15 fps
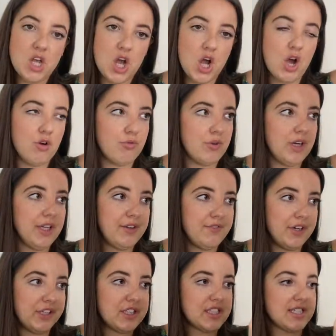are really
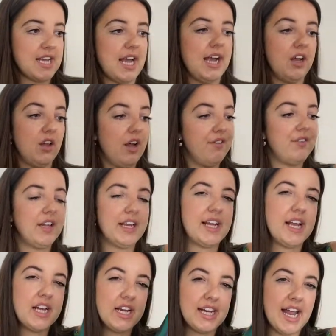versatile. I feel like I
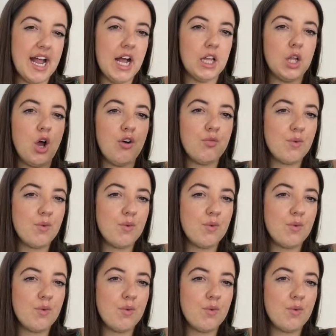could get a lot of